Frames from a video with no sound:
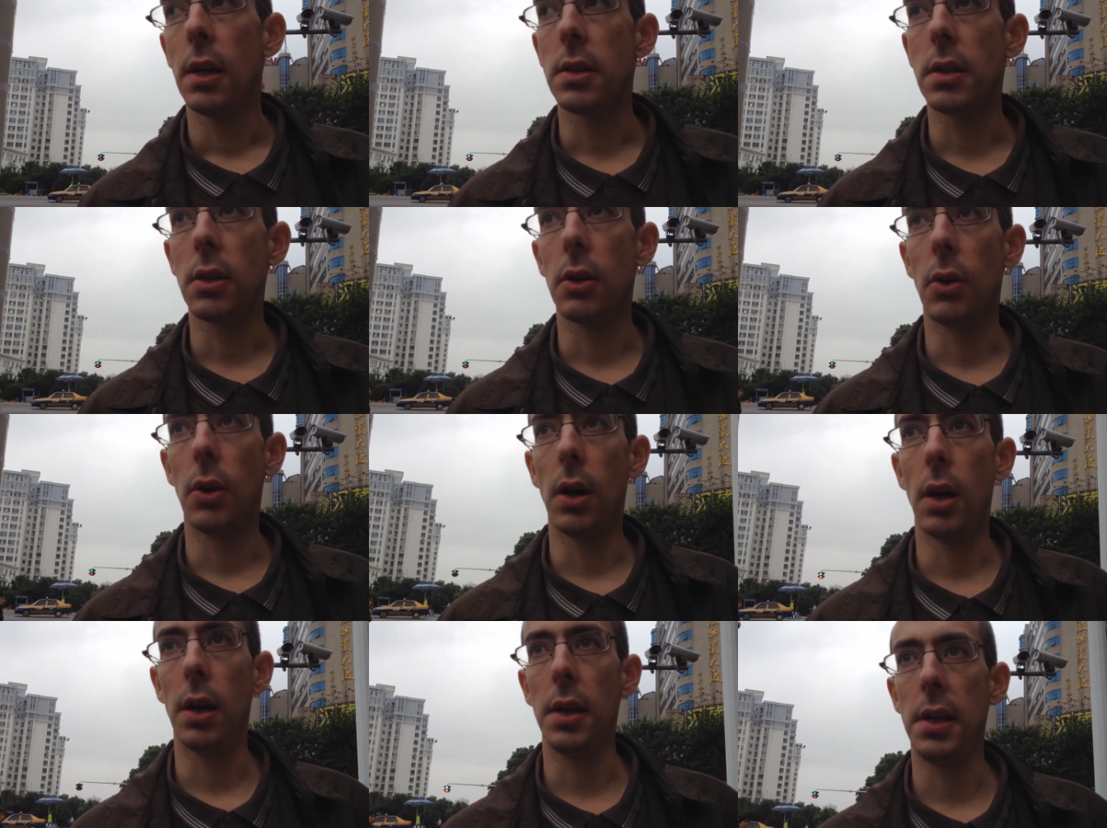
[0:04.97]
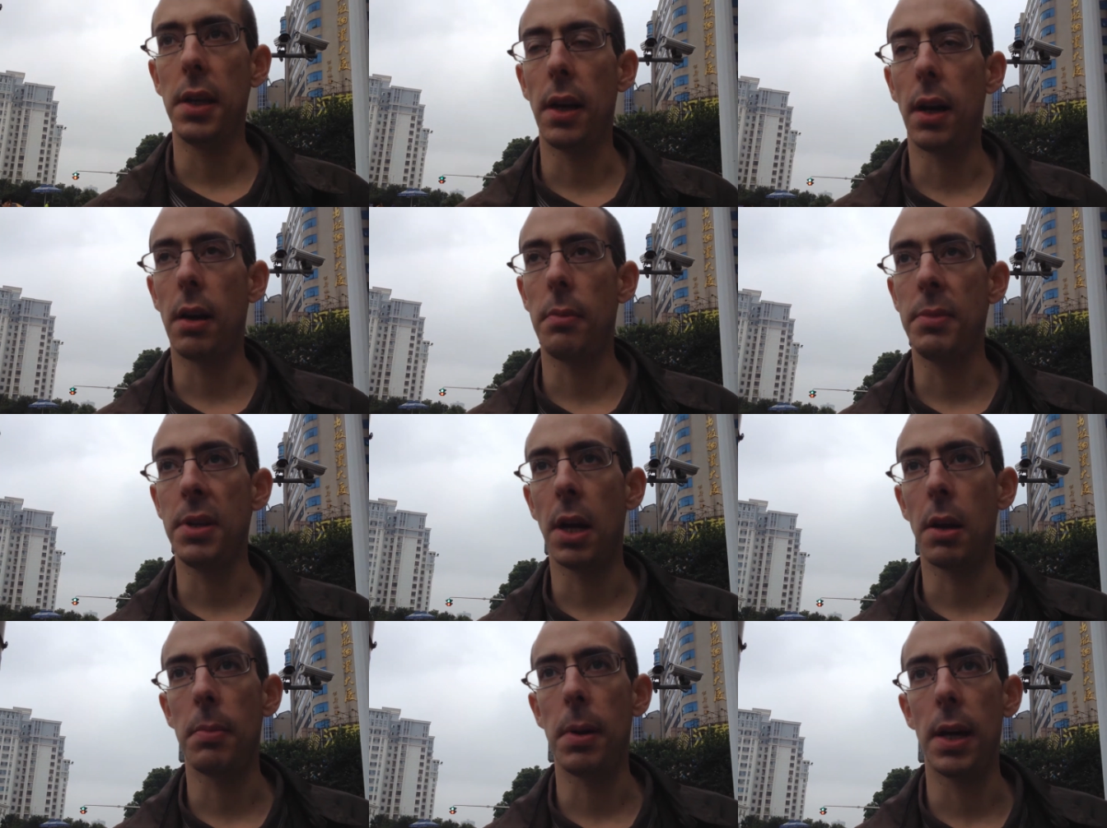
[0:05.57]
So uh, here
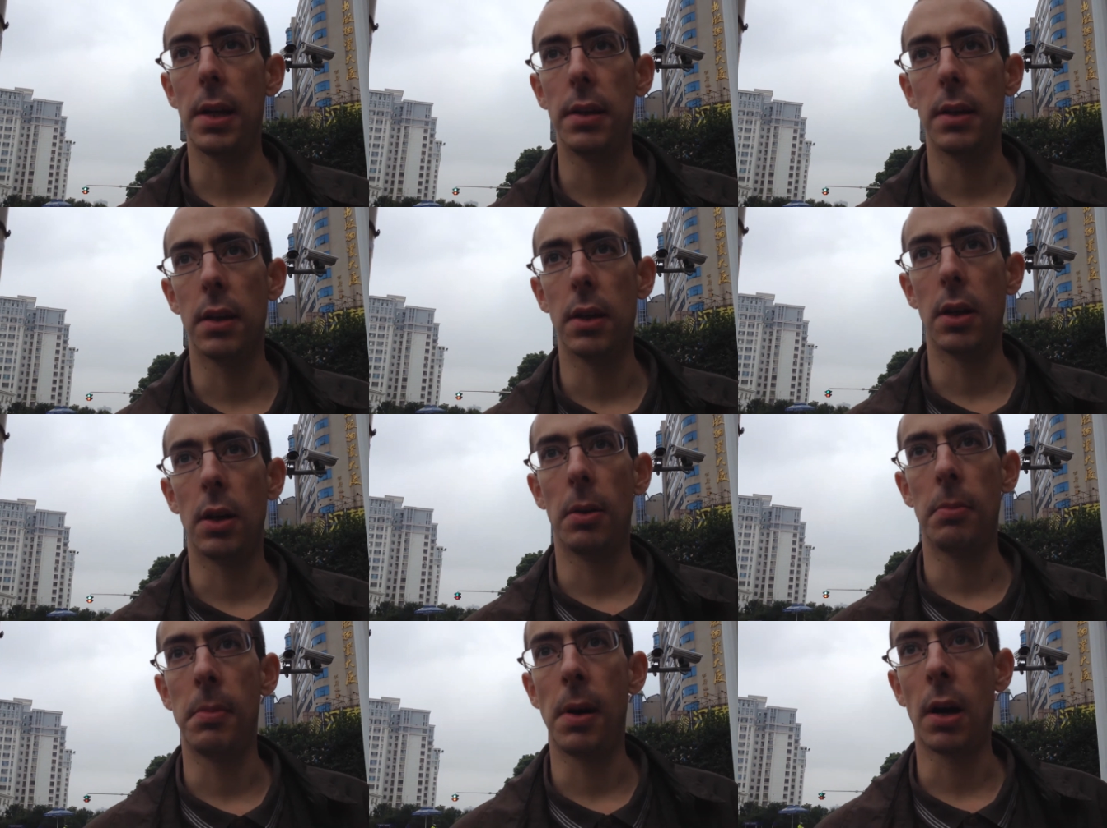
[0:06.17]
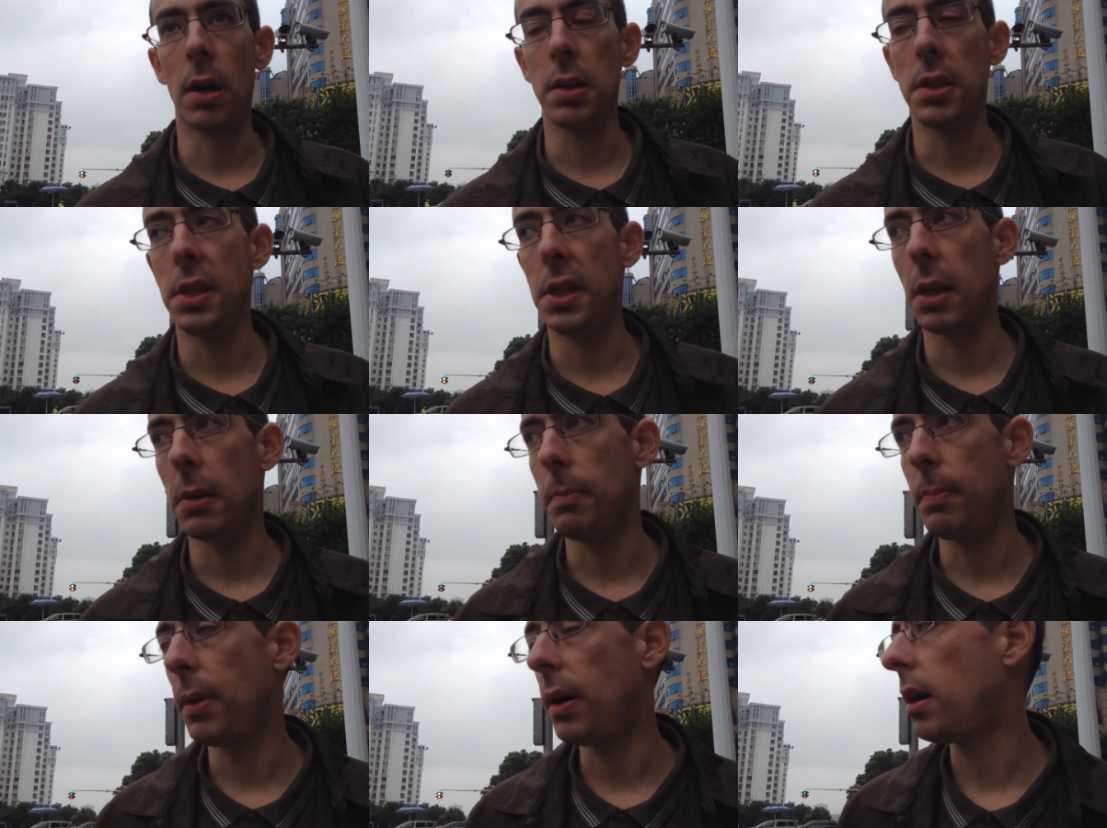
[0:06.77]
I'm nearby the
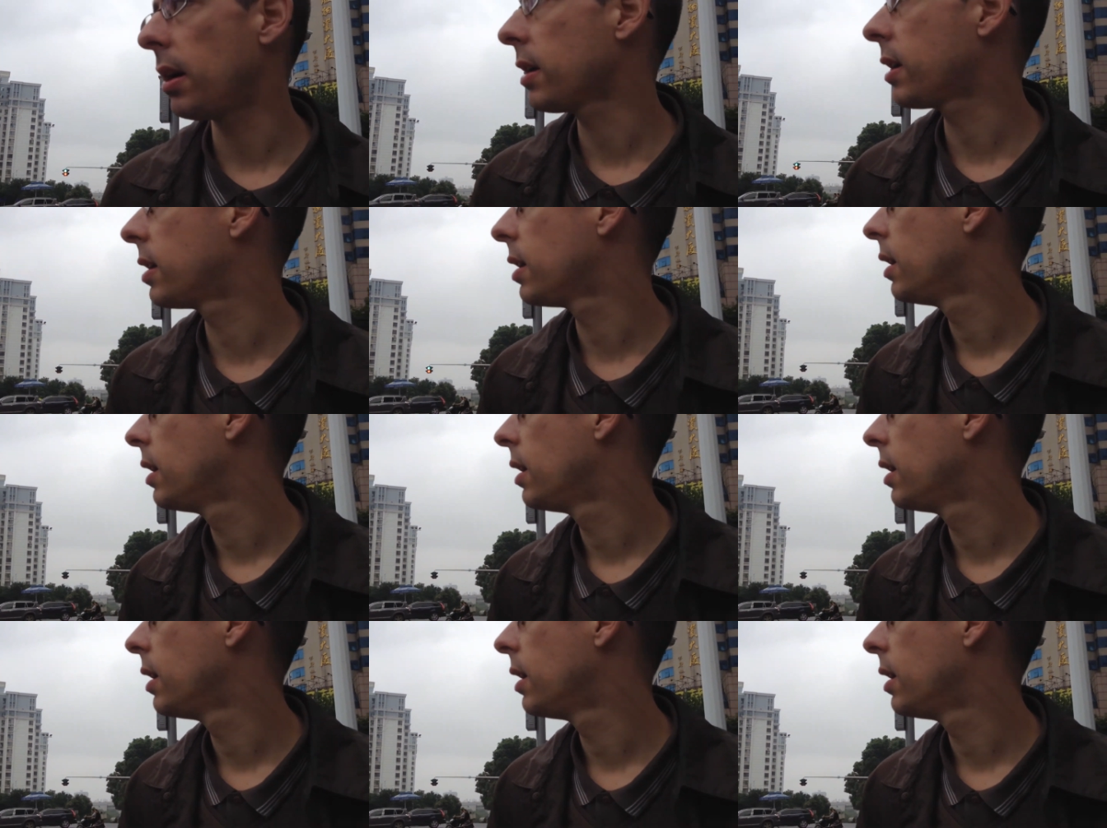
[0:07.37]
Martyr's Park.